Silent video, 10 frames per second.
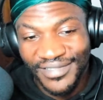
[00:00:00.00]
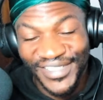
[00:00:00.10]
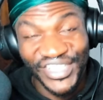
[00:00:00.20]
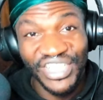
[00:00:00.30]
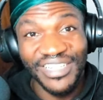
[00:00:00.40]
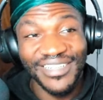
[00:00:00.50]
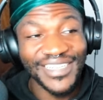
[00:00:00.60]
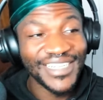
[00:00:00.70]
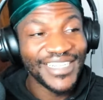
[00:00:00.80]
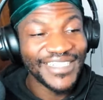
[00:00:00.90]
Did you
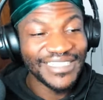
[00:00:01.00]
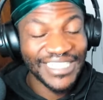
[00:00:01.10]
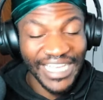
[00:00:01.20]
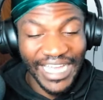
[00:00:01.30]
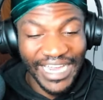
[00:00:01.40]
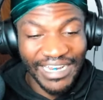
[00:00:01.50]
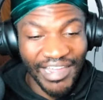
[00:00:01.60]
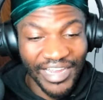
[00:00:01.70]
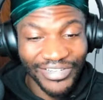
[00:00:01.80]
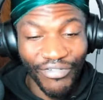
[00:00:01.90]
see,
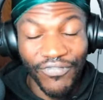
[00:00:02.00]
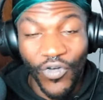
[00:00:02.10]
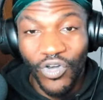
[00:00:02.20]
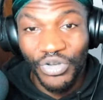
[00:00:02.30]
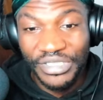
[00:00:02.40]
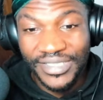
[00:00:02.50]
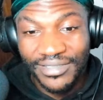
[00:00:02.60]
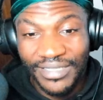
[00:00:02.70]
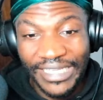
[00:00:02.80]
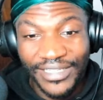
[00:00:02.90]
like, the
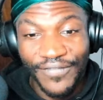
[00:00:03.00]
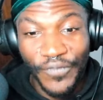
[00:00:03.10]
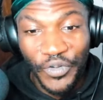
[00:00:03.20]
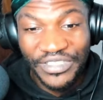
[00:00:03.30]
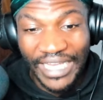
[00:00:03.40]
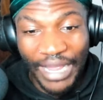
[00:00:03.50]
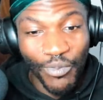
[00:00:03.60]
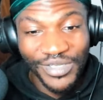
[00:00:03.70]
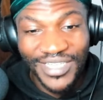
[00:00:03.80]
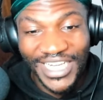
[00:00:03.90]
voice, I
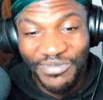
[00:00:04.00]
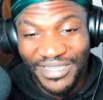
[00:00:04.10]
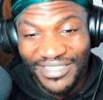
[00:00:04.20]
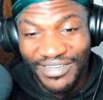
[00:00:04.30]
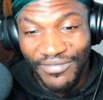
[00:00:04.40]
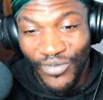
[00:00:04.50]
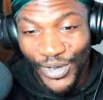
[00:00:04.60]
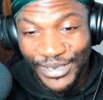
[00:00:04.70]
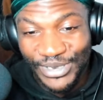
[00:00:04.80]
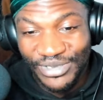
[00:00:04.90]
wasn't expecting the
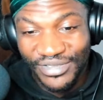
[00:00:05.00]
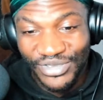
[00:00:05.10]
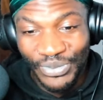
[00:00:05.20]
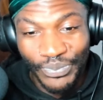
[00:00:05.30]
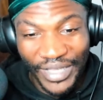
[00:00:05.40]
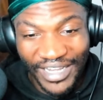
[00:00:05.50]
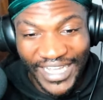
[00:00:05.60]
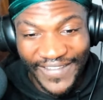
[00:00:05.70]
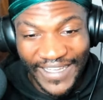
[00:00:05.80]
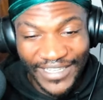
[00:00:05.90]
voice to be
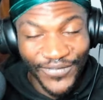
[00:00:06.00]
like that.